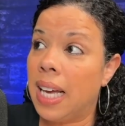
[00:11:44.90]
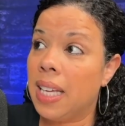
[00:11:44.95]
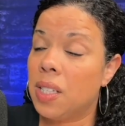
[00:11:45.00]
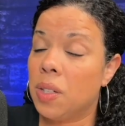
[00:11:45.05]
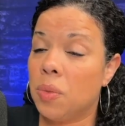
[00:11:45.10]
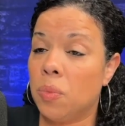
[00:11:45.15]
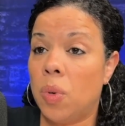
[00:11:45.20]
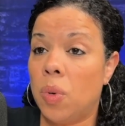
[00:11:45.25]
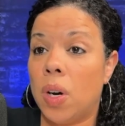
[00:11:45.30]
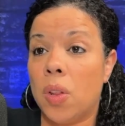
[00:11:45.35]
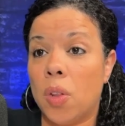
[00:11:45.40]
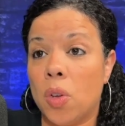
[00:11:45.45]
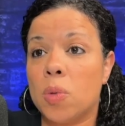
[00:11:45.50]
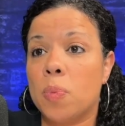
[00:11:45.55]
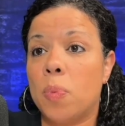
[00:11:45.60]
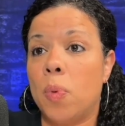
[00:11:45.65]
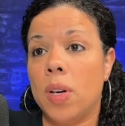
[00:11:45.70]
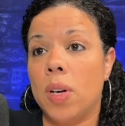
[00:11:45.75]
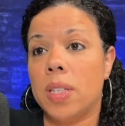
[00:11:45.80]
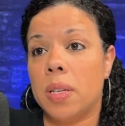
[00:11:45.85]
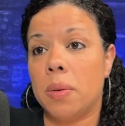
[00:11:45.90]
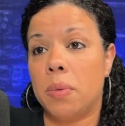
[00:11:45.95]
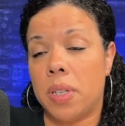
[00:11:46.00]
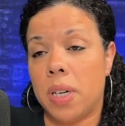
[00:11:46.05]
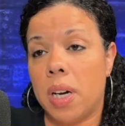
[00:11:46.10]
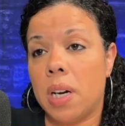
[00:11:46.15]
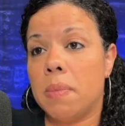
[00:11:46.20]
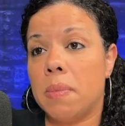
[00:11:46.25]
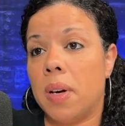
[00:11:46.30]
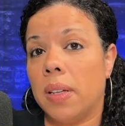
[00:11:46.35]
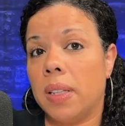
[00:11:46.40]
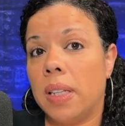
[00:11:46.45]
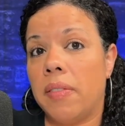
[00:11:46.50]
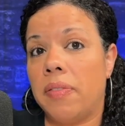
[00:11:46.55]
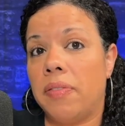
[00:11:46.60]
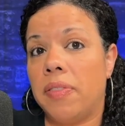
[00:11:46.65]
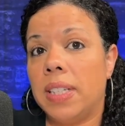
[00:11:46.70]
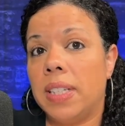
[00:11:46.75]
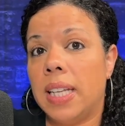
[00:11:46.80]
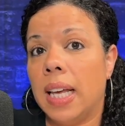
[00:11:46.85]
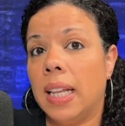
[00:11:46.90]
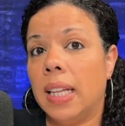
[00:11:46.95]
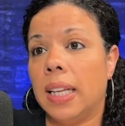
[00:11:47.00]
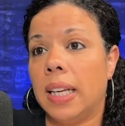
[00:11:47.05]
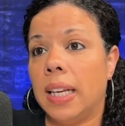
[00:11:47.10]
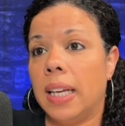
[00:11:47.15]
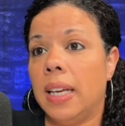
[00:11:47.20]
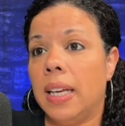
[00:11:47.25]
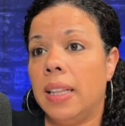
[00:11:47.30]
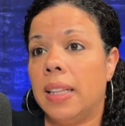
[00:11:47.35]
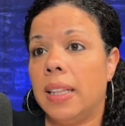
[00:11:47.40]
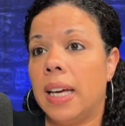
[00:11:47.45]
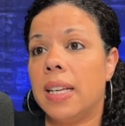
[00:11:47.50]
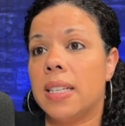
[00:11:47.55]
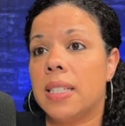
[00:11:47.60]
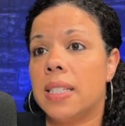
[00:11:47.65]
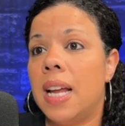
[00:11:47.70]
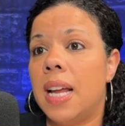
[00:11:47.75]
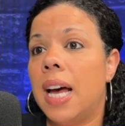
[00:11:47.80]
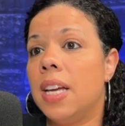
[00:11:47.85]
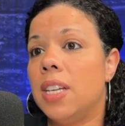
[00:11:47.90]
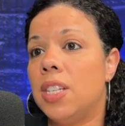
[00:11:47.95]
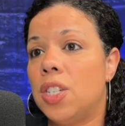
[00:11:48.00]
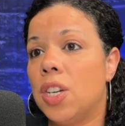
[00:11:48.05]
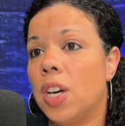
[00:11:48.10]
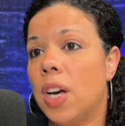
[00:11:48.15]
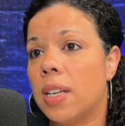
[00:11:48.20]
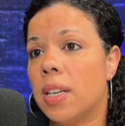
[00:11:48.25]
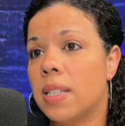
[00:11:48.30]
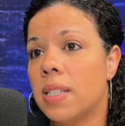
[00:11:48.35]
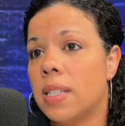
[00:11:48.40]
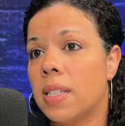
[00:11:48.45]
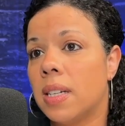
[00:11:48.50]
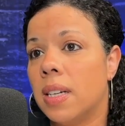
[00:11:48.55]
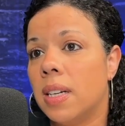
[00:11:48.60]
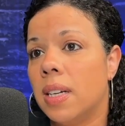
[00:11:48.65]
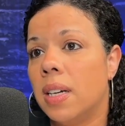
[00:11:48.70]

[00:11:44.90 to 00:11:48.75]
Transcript: one of those points that we're talking about, that fidelity, that it's not just